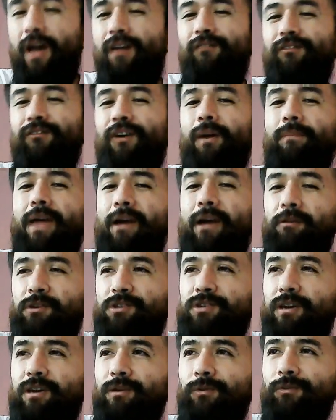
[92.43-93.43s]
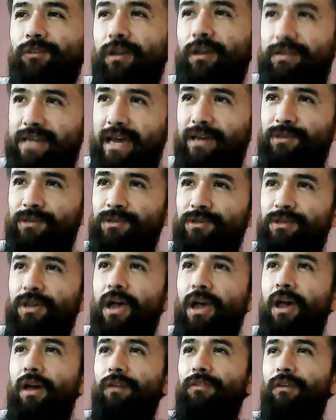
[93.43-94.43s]
from Aristotle's texts
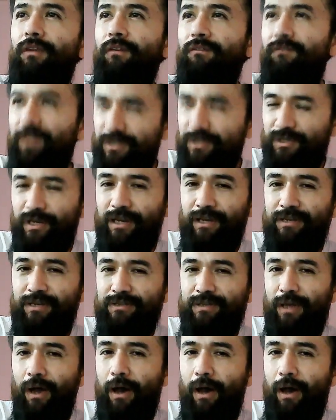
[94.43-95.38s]
the physics